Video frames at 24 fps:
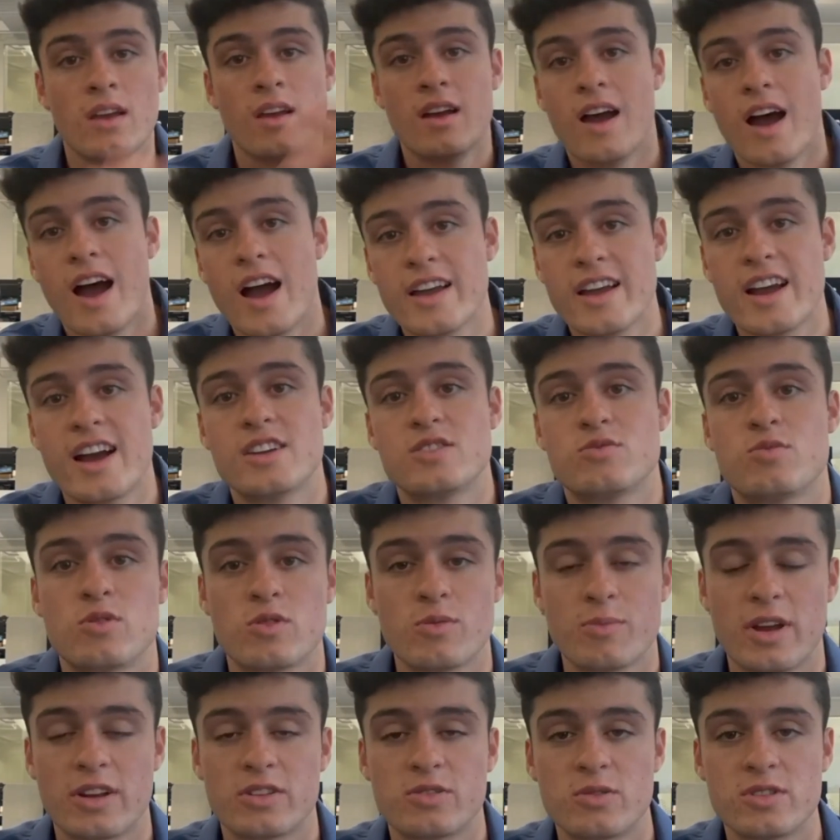Hi guys, welcome
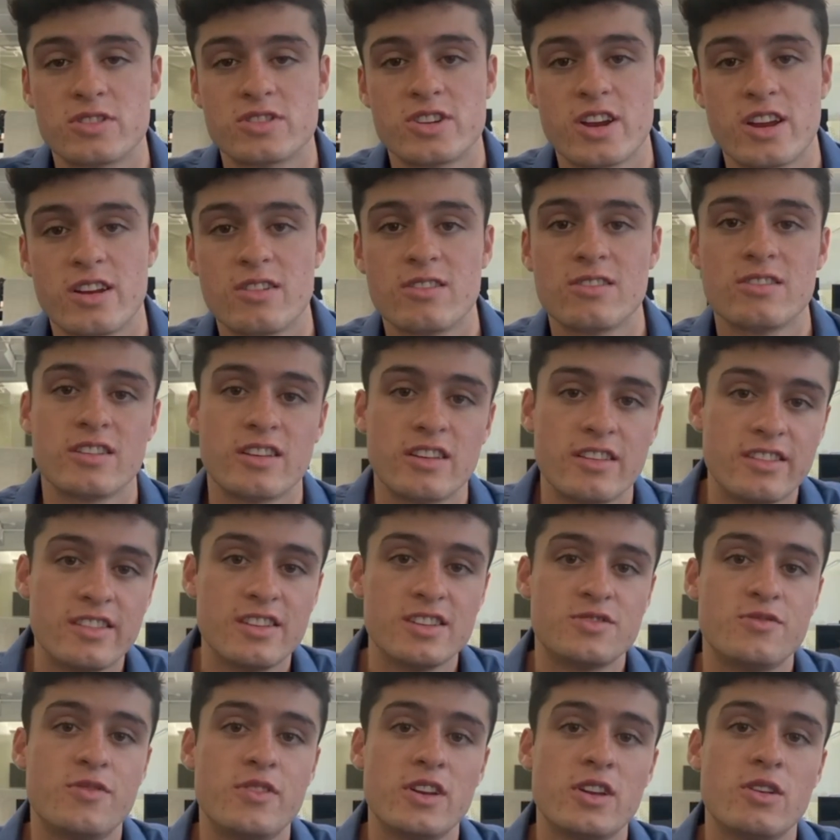back to our channel. In this
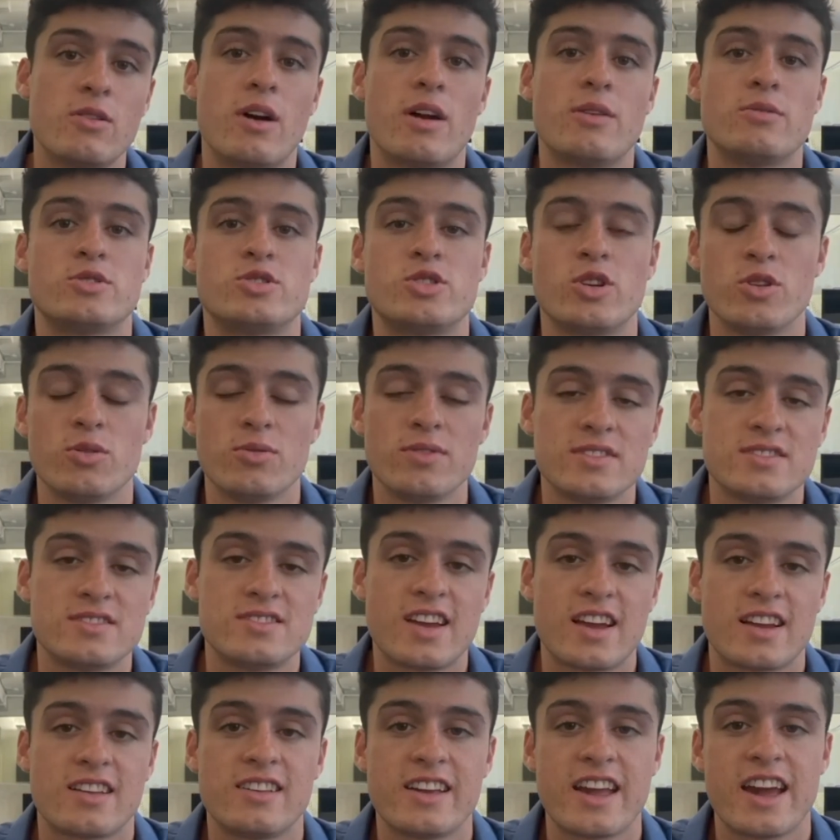video, I will show you
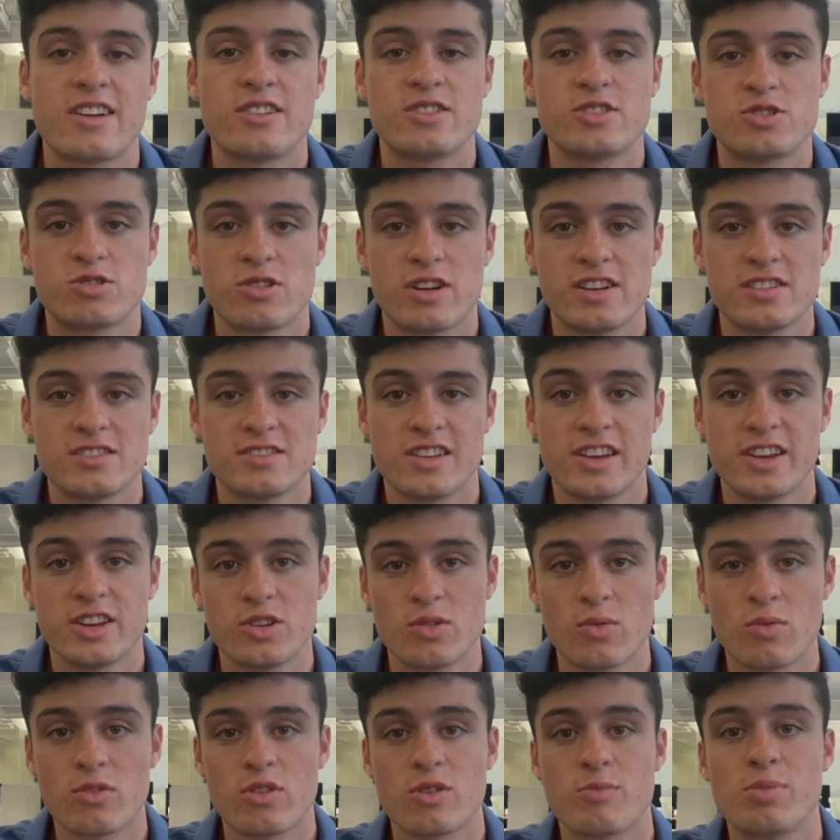exactly how to translate
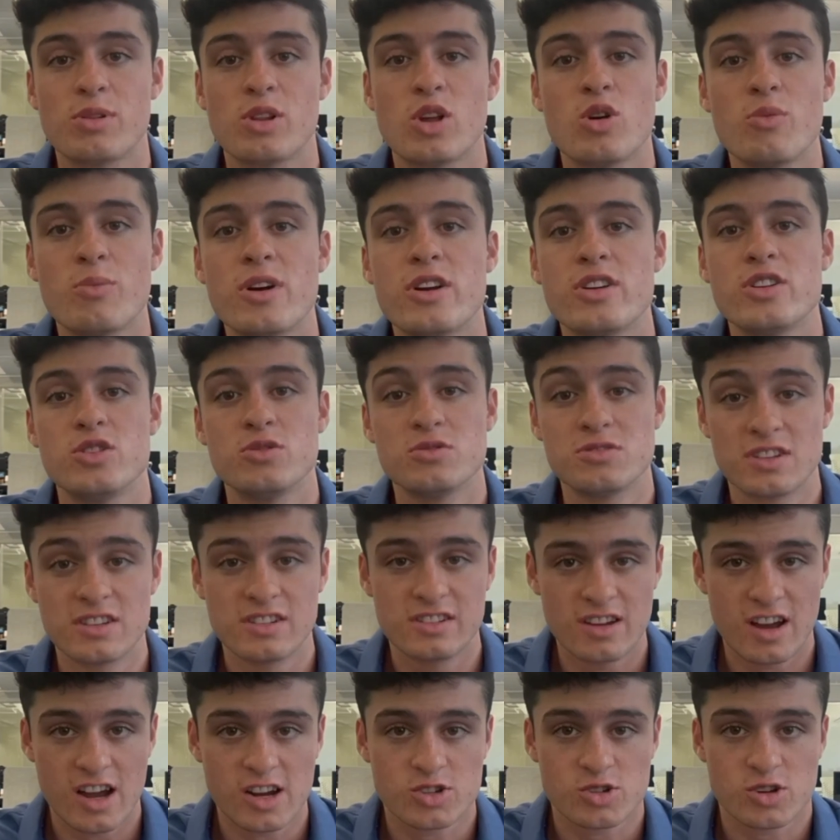your diploma using
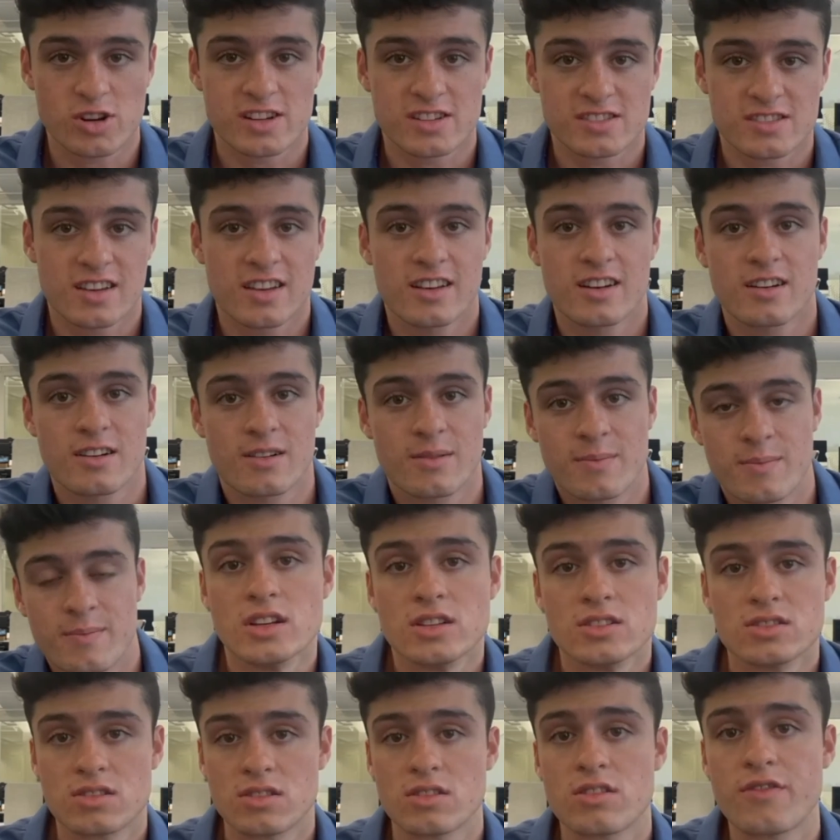Doc Translator.
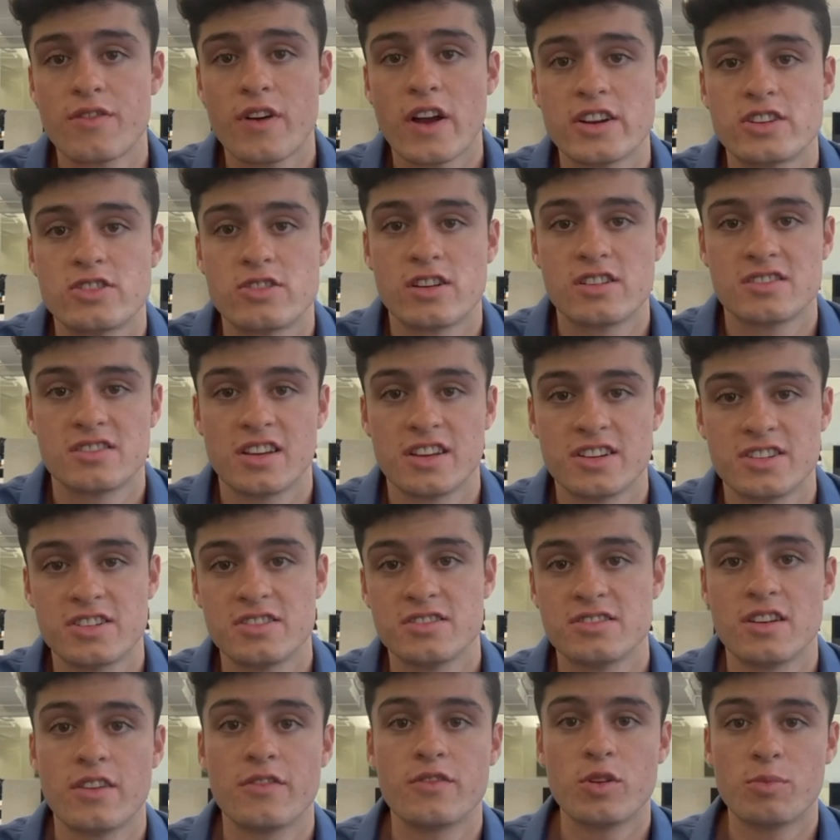Certified translations
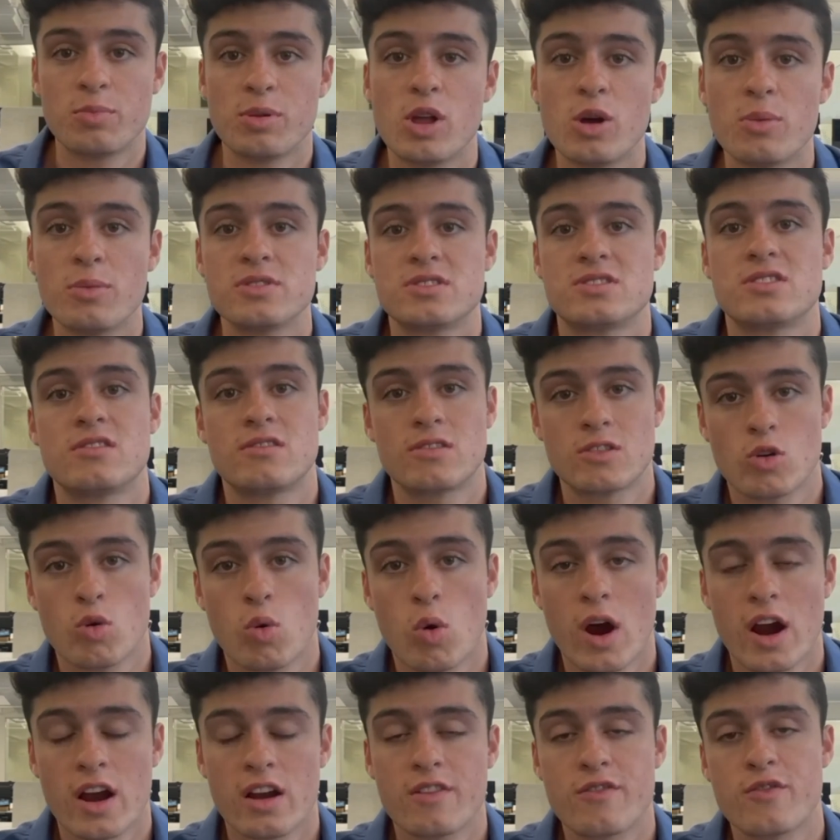of diplomas are
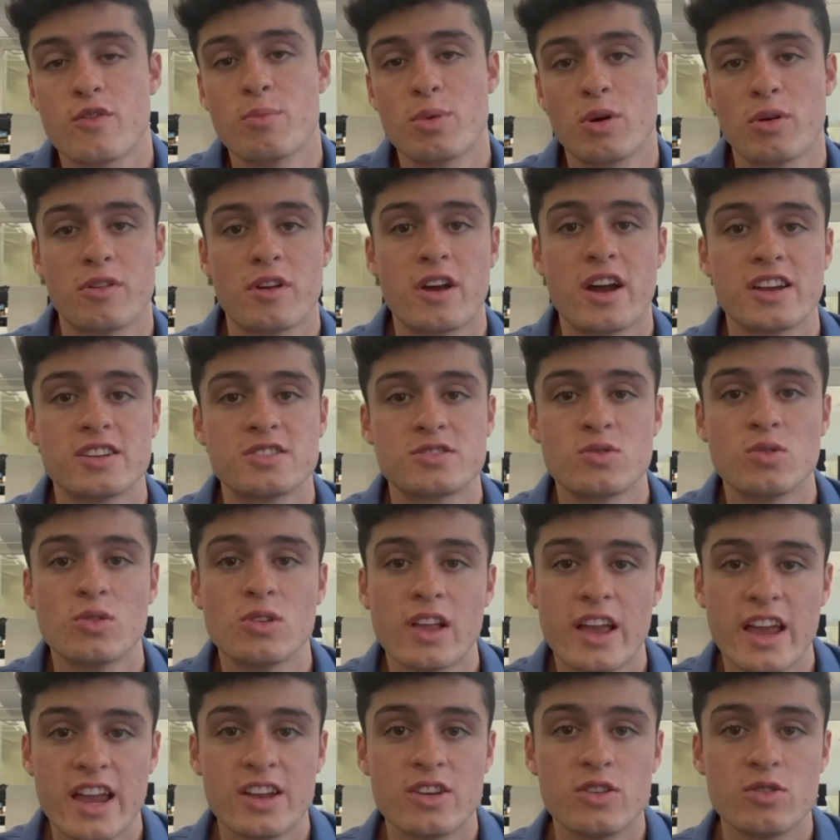required for both high school
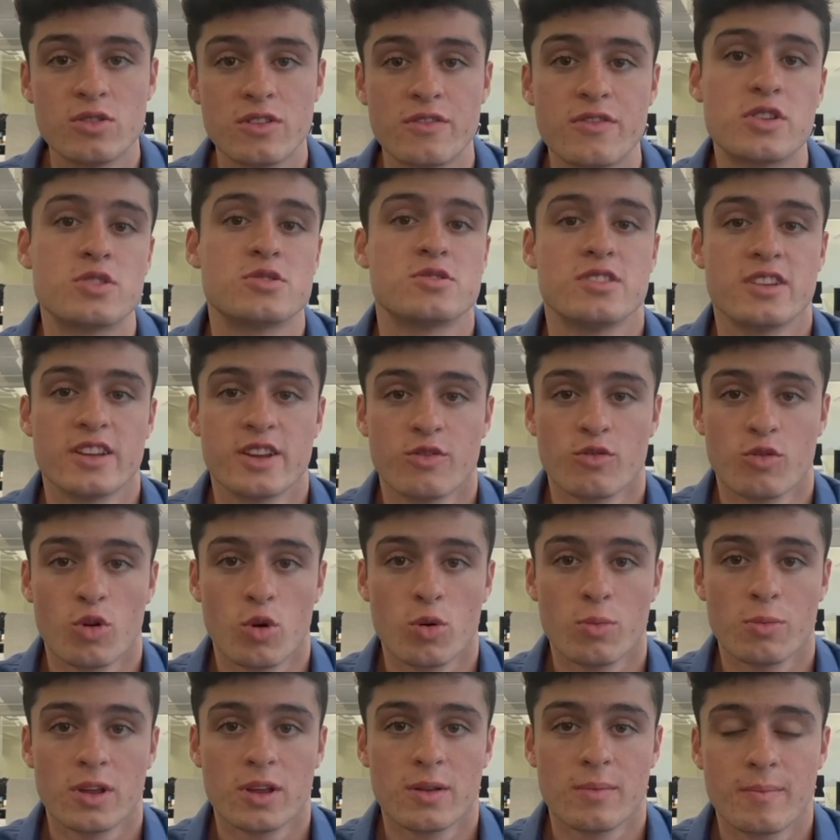and university
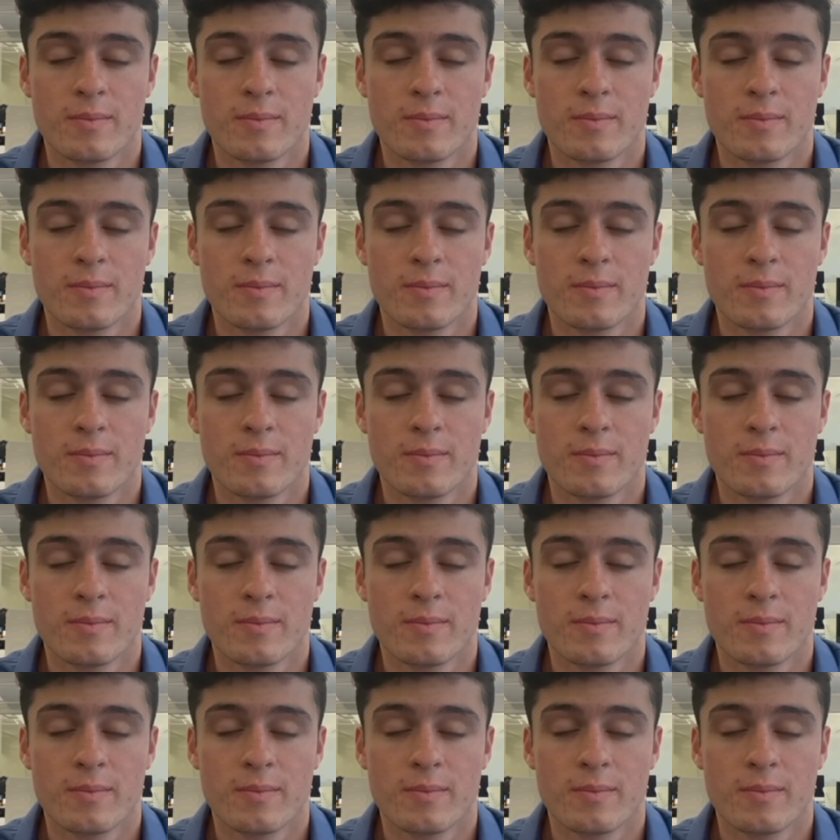enrollment.